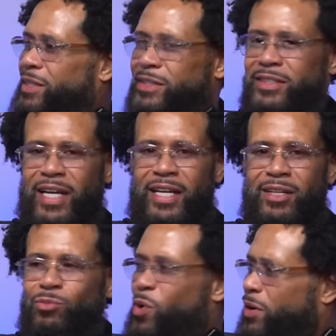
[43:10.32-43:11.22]
they
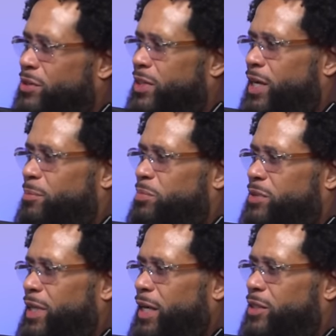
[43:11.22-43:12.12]
didn't want to set up the
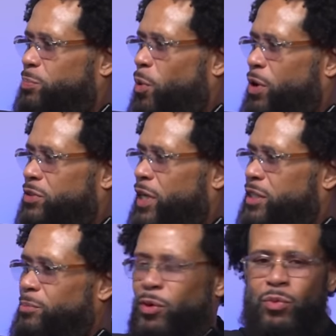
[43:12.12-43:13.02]
second sparring
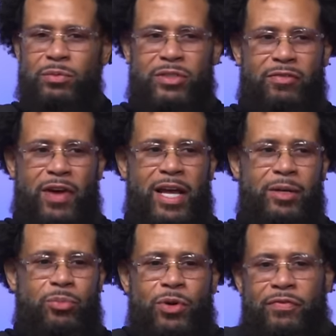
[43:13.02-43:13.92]
session, but we was
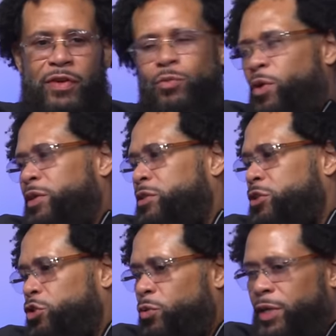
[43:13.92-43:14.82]
available if he wanted to
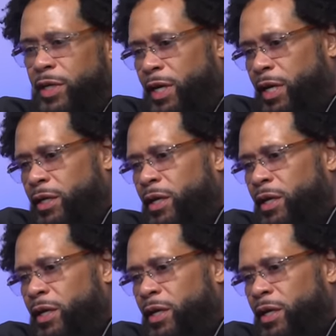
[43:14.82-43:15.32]
do it again. So